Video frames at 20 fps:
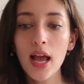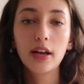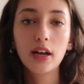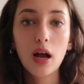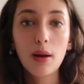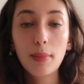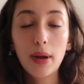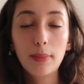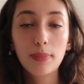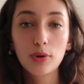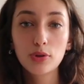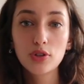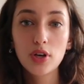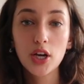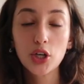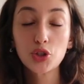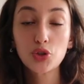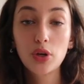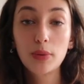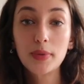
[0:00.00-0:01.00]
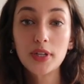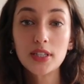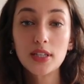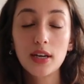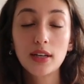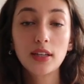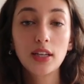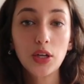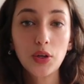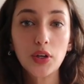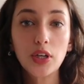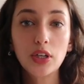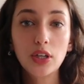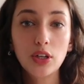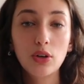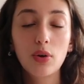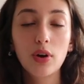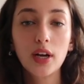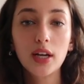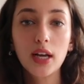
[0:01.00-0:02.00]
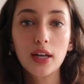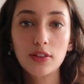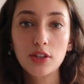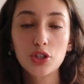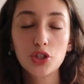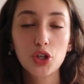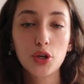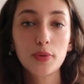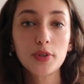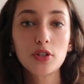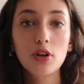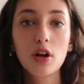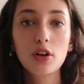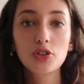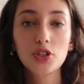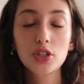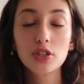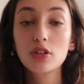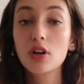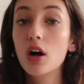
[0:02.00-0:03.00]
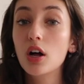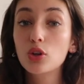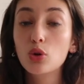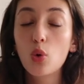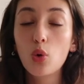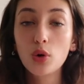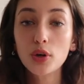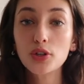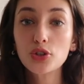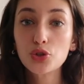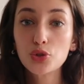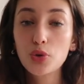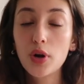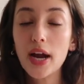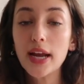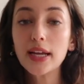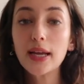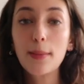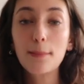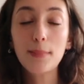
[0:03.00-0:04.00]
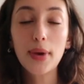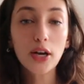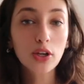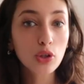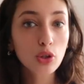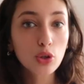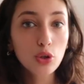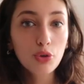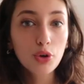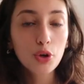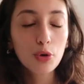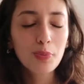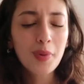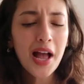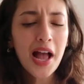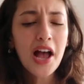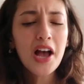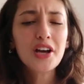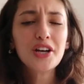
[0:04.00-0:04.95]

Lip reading: I got my Botox treatment done here in New York at this dermatologist called Orentreich Medical Group.